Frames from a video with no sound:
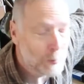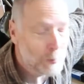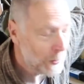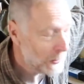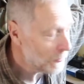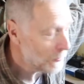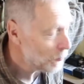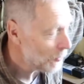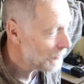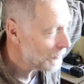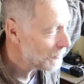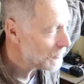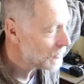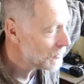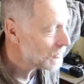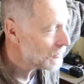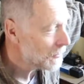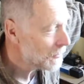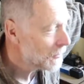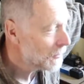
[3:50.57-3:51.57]
been with
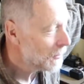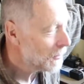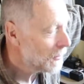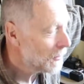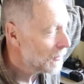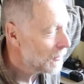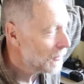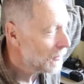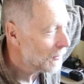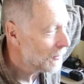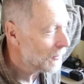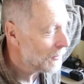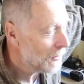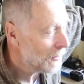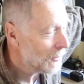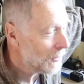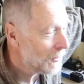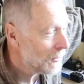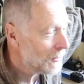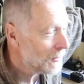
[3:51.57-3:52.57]
us
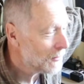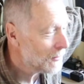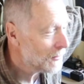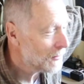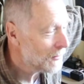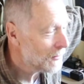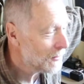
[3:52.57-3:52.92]
uh,